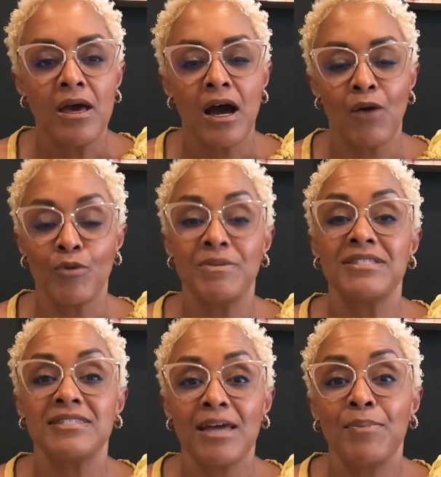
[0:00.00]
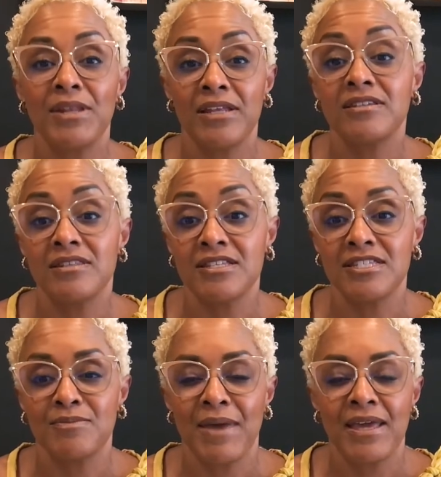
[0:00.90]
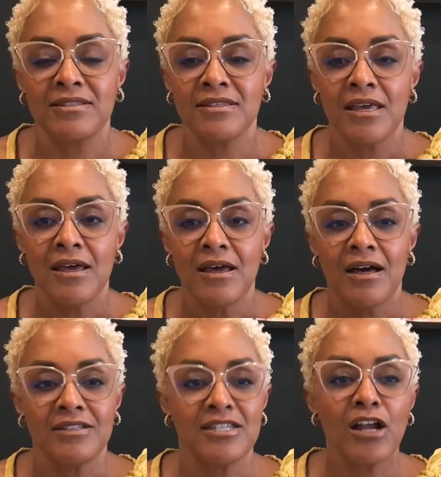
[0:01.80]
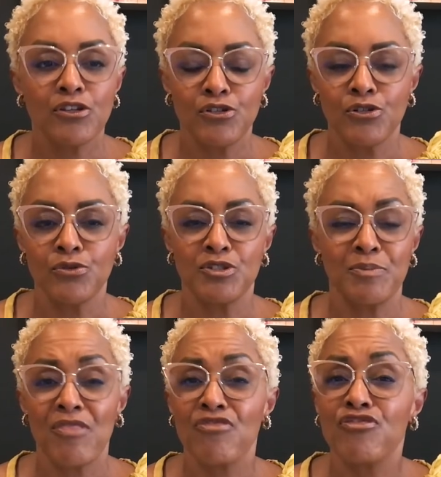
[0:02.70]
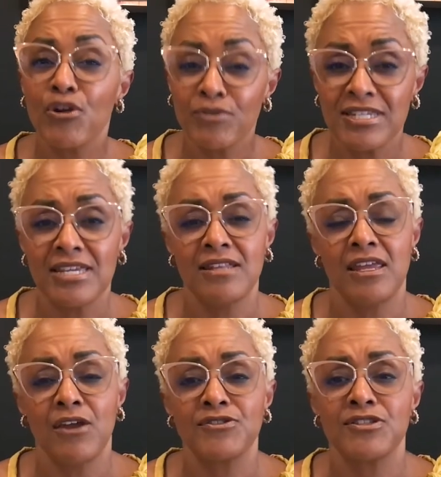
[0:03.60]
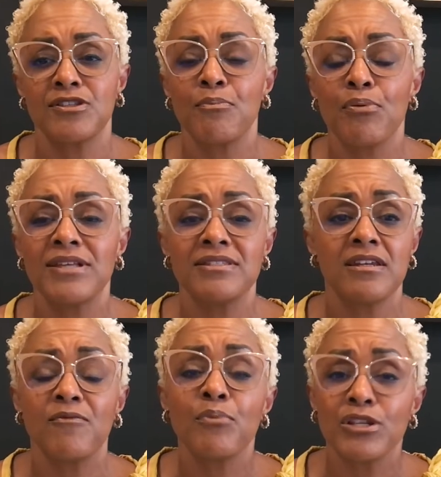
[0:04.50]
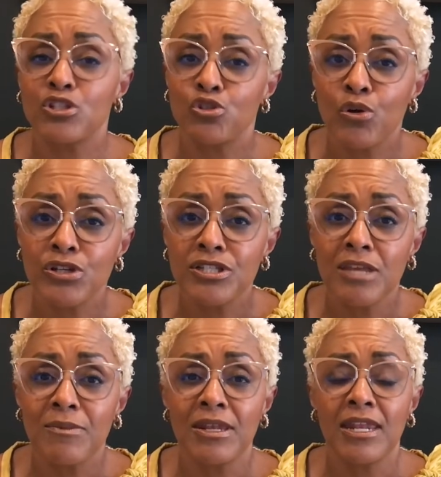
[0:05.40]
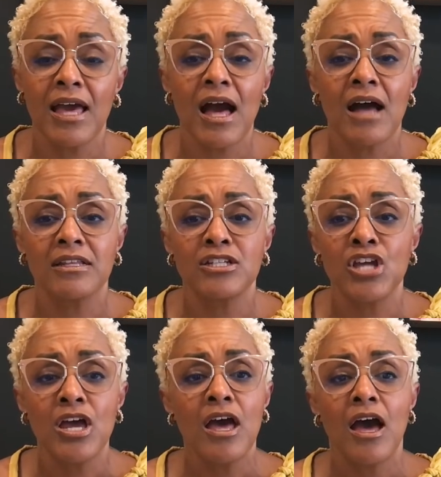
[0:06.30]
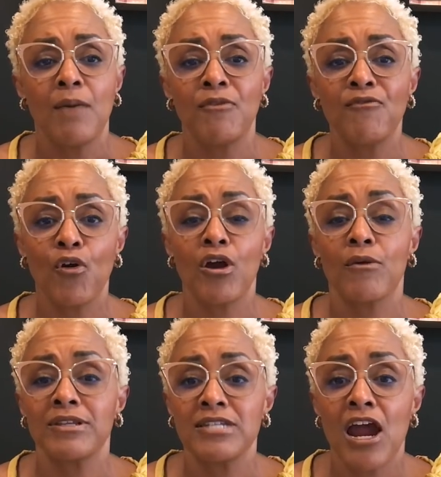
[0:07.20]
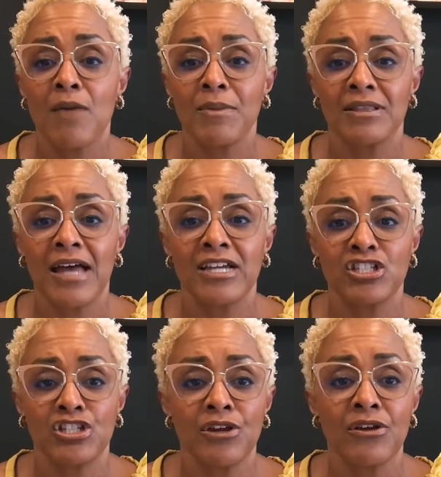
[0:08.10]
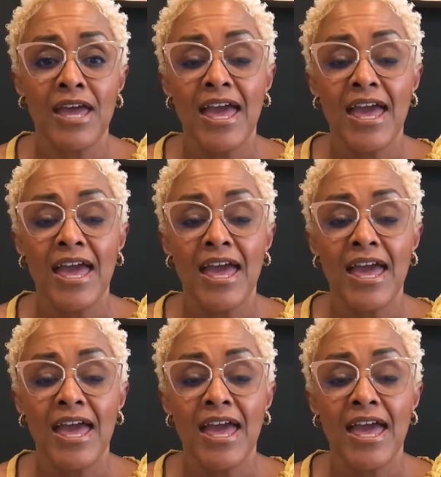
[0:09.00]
uh, will be stepping into this space. Uh, Dr. Duke spent 13 years as the president of Prince George's Community College uh, before her retirement last year,